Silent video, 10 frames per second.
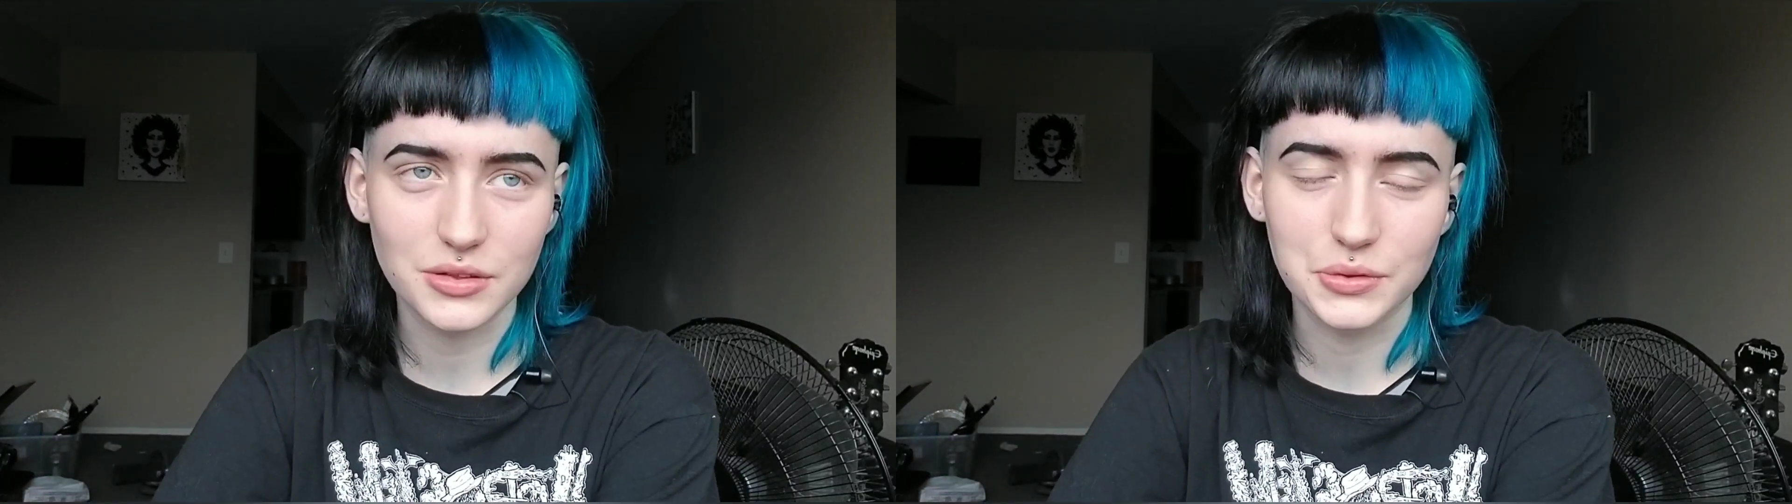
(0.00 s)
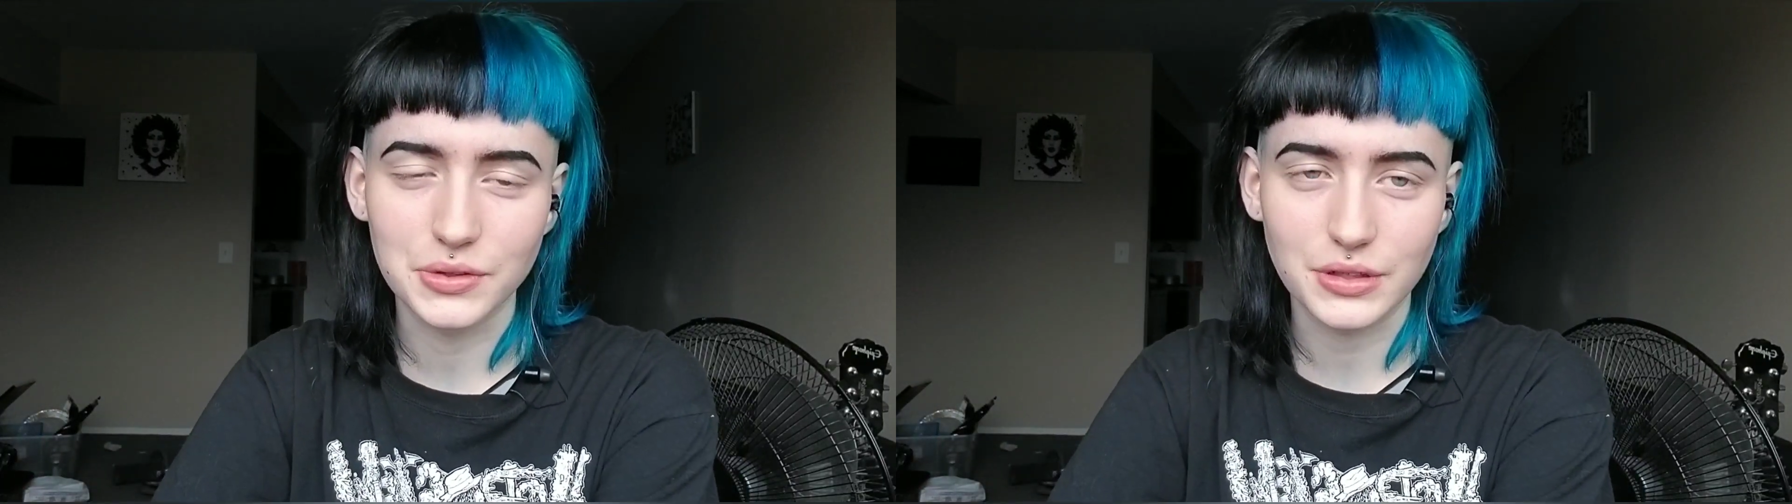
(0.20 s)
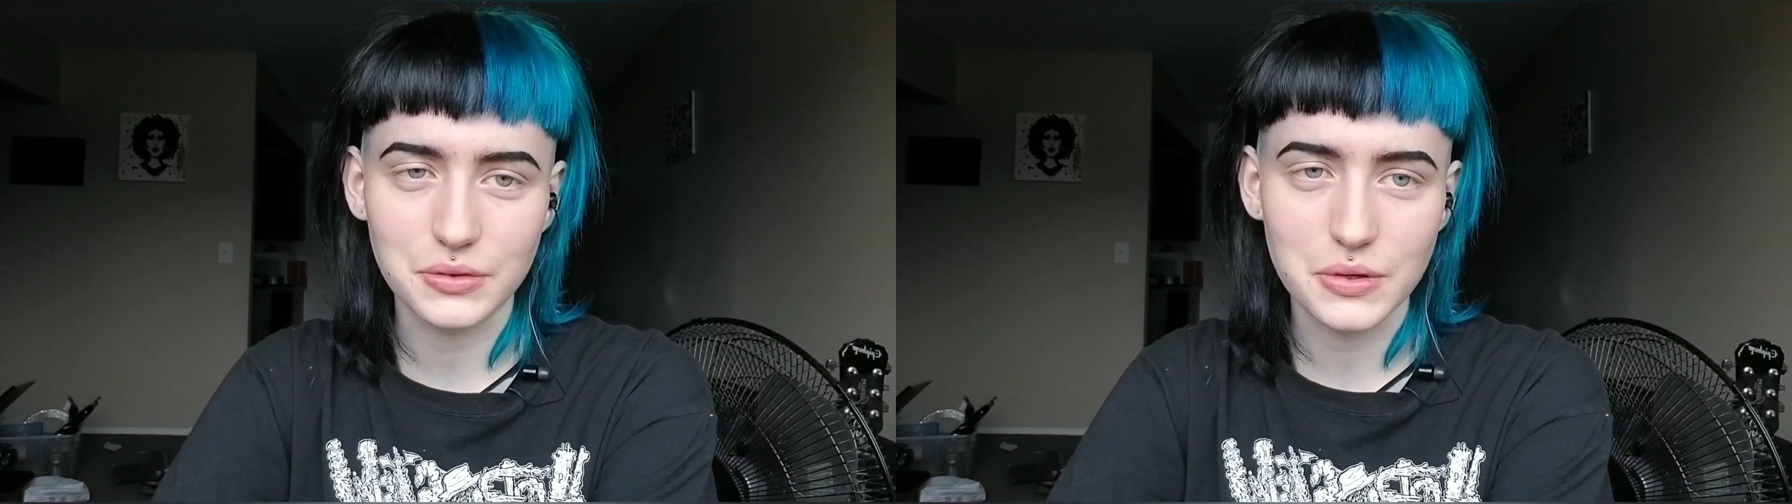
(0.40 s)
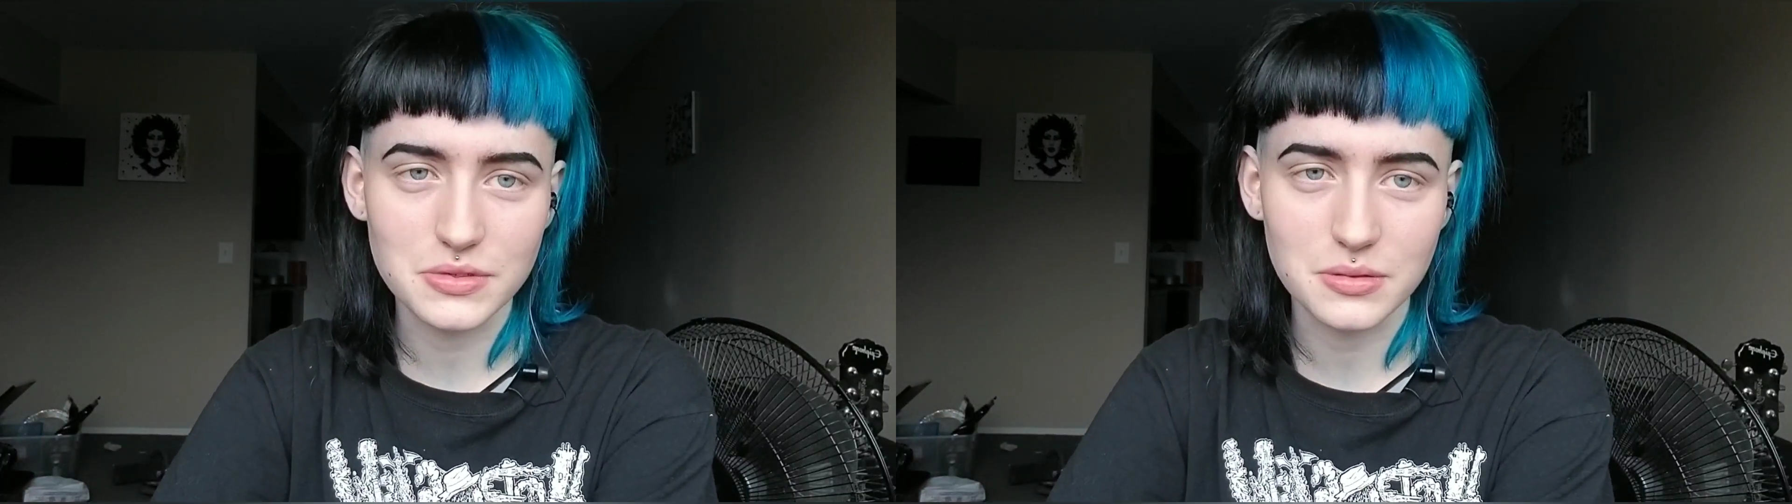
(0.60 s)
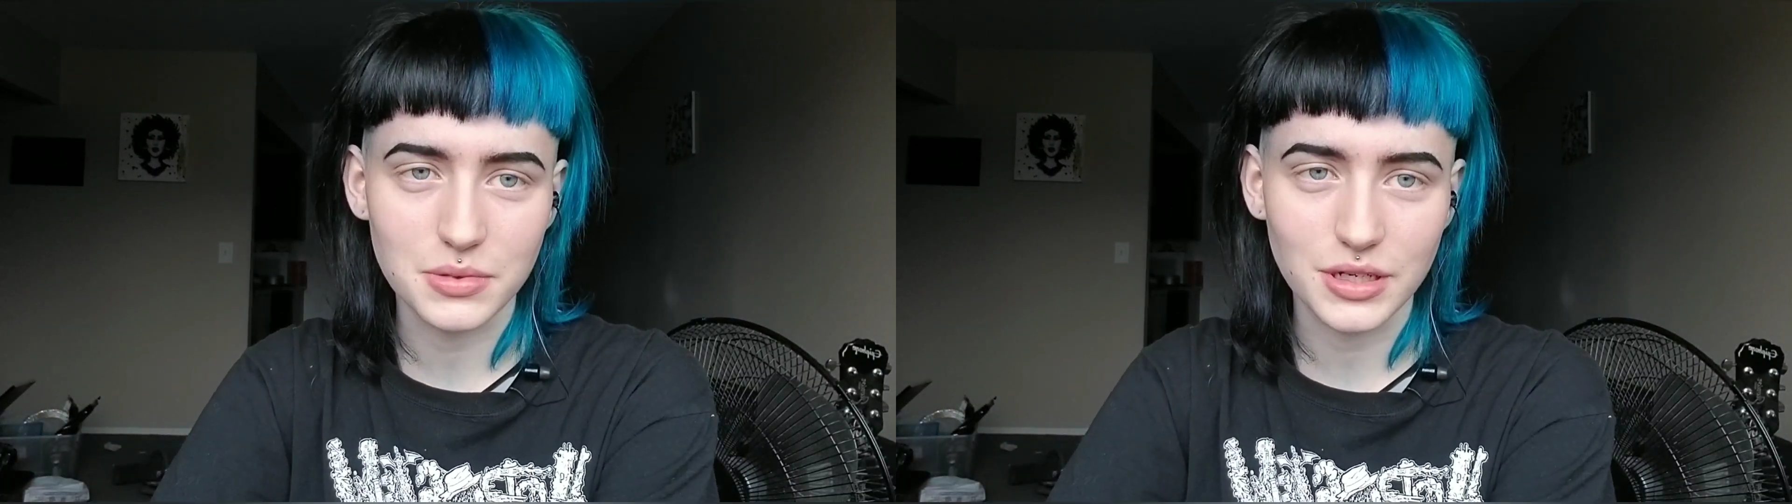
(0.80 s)
or you know
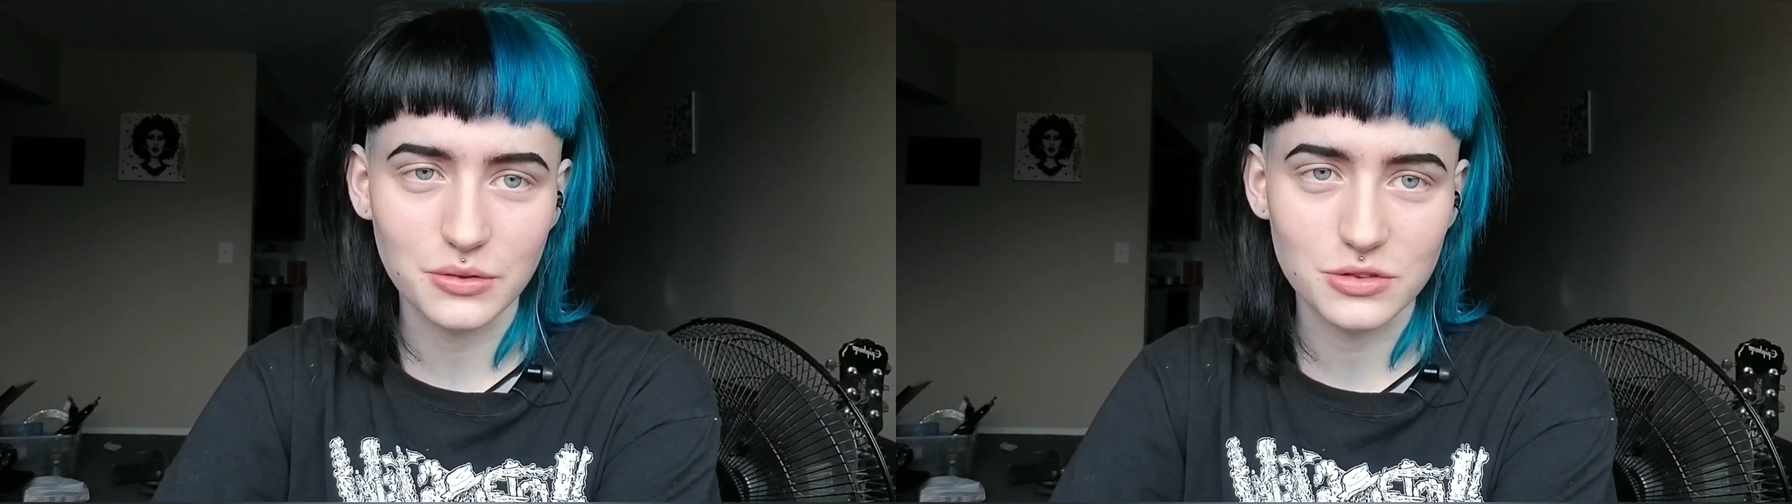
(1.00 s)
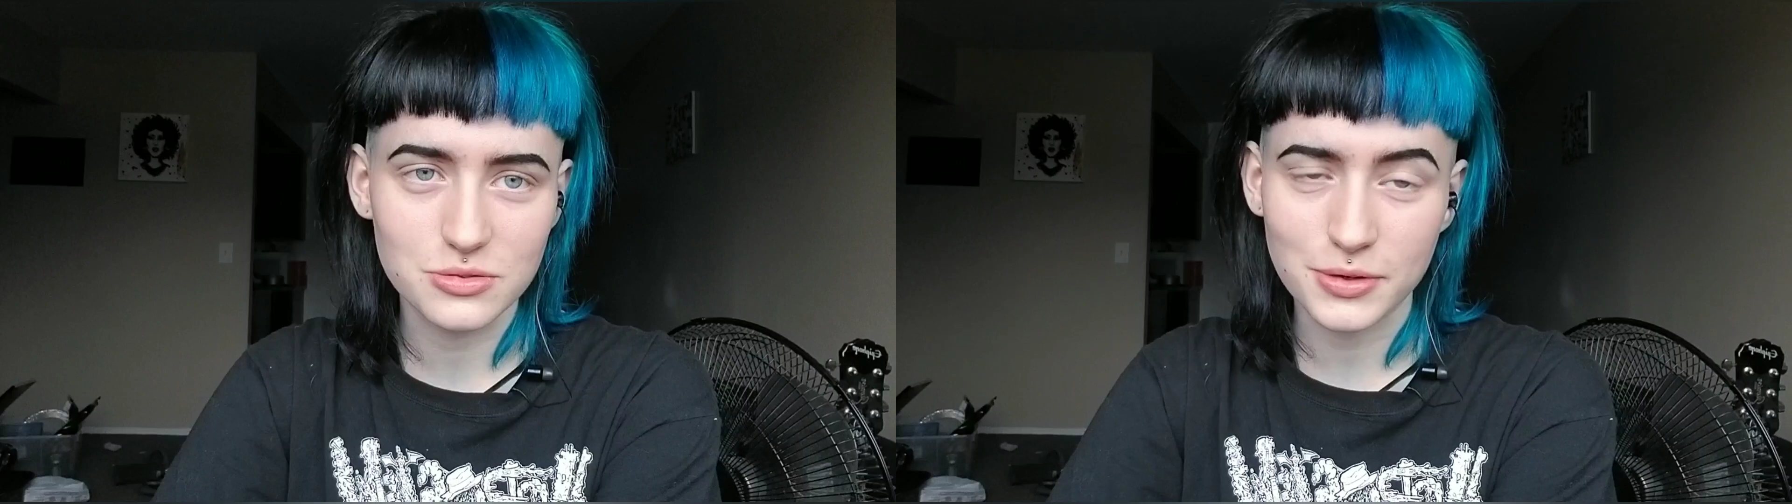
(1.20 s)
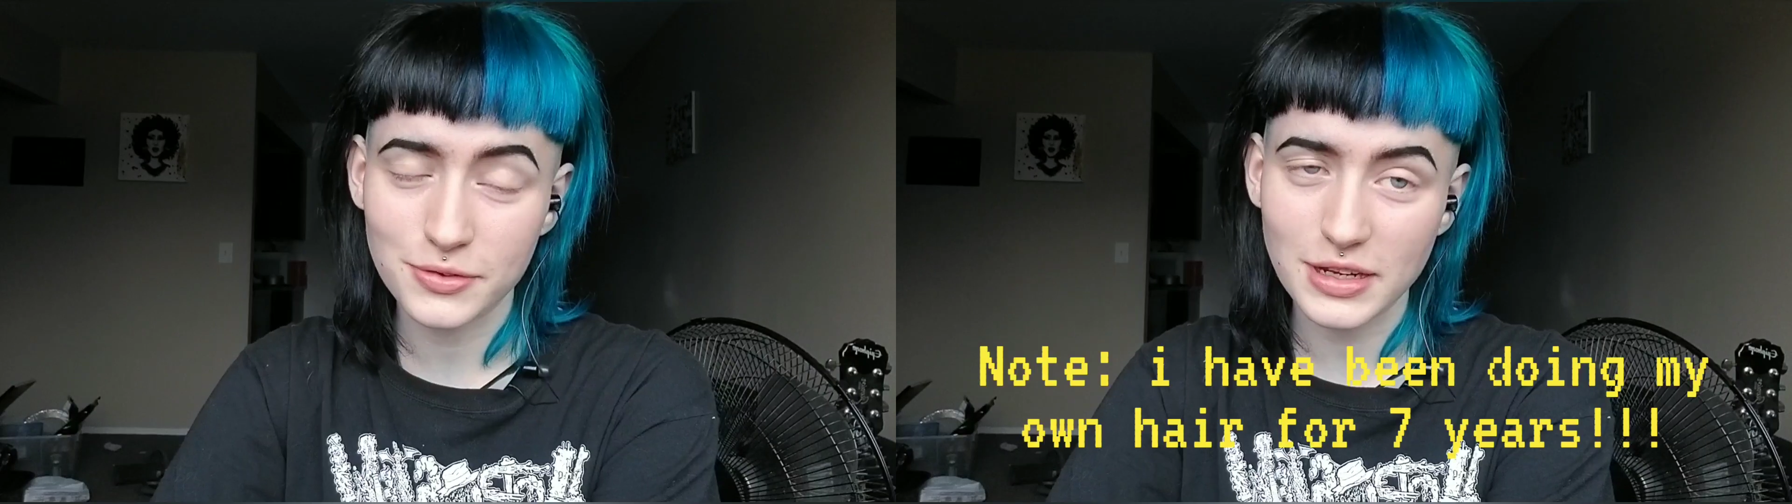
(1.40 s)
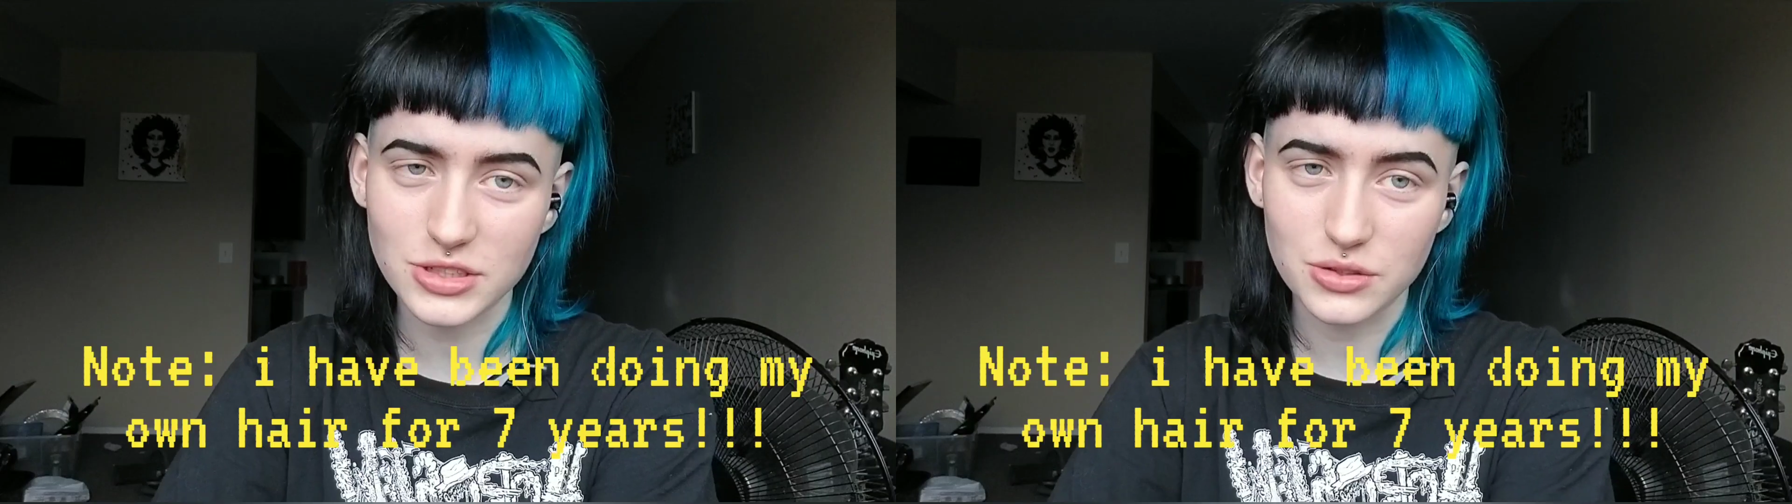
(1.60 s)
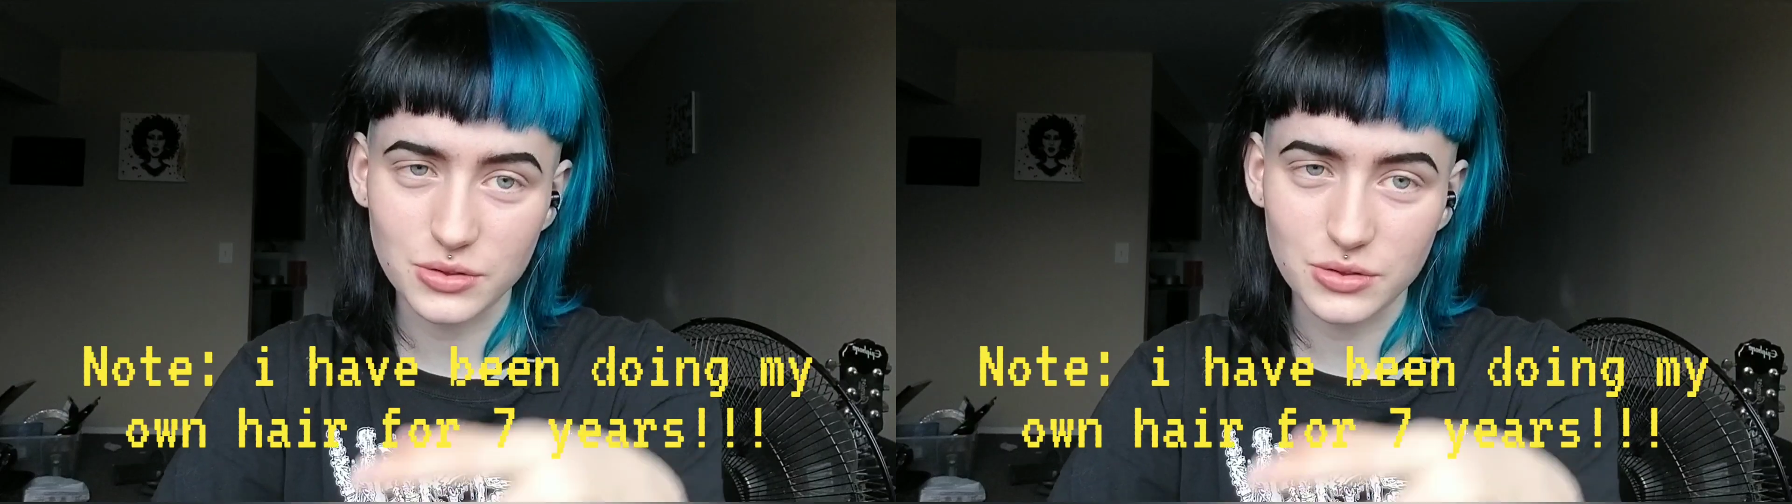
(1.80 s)
somebody who is a professional